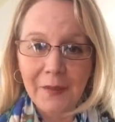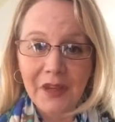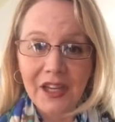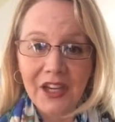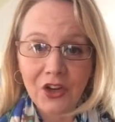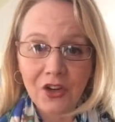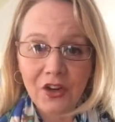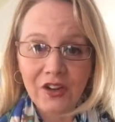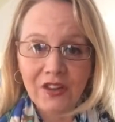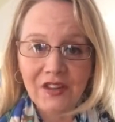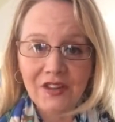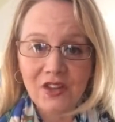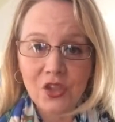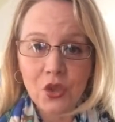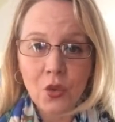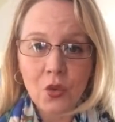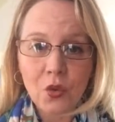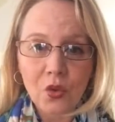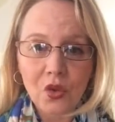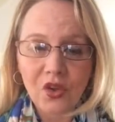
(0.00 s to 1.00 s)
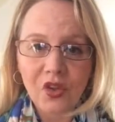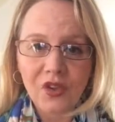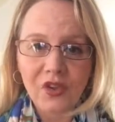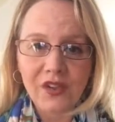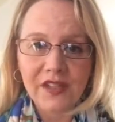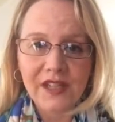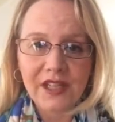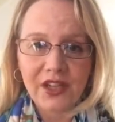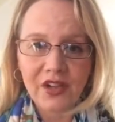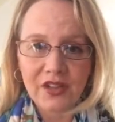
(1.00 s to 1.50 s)
here are the
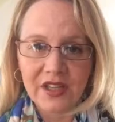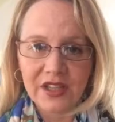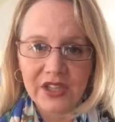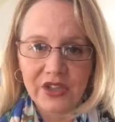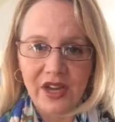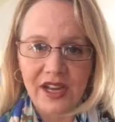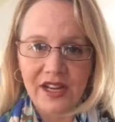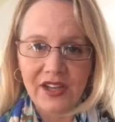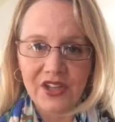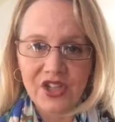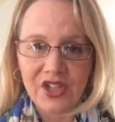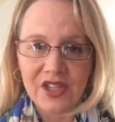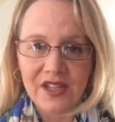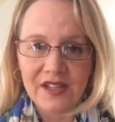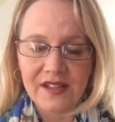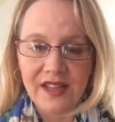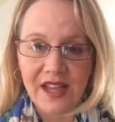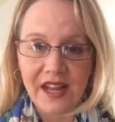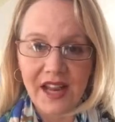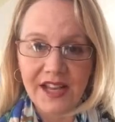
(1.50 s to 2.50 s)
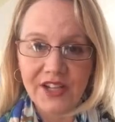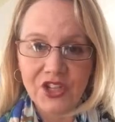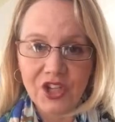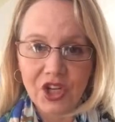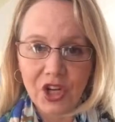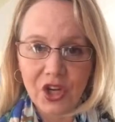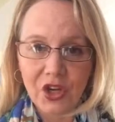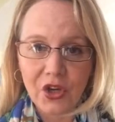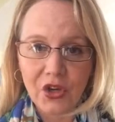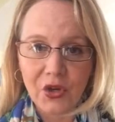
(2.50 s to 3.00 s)
tools, here are the strategies that I
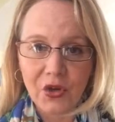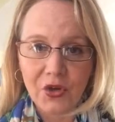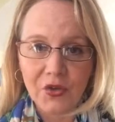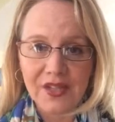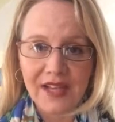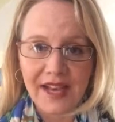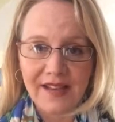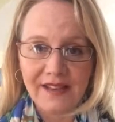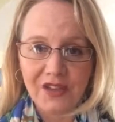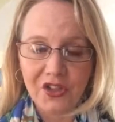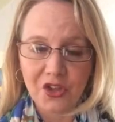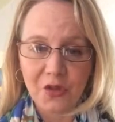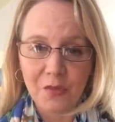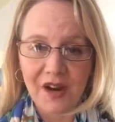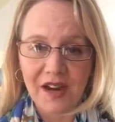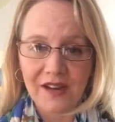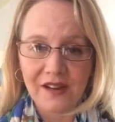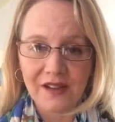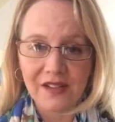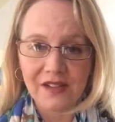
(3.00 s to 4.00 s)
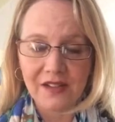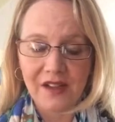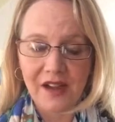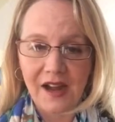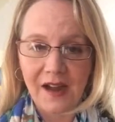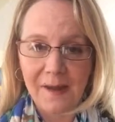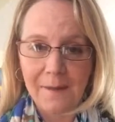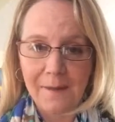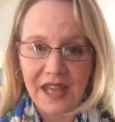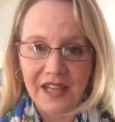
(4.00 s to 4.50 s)
chose as a new product
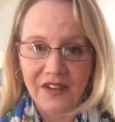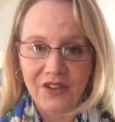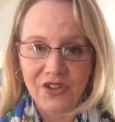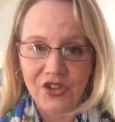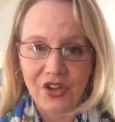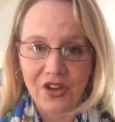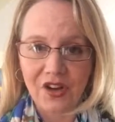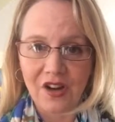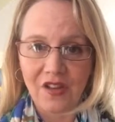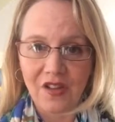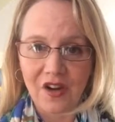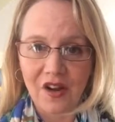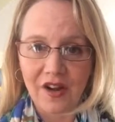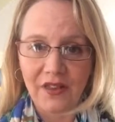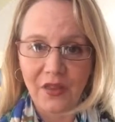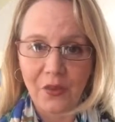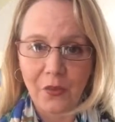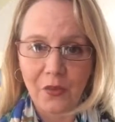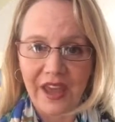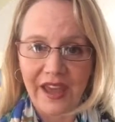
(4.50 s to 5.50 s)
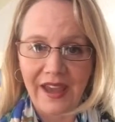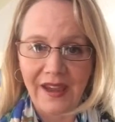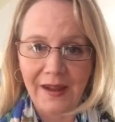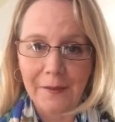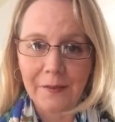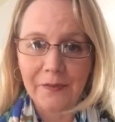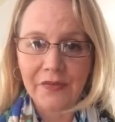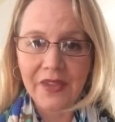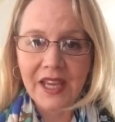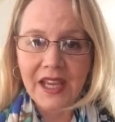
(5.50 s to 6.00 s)
manager along the
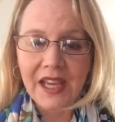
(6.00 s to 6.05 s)
way.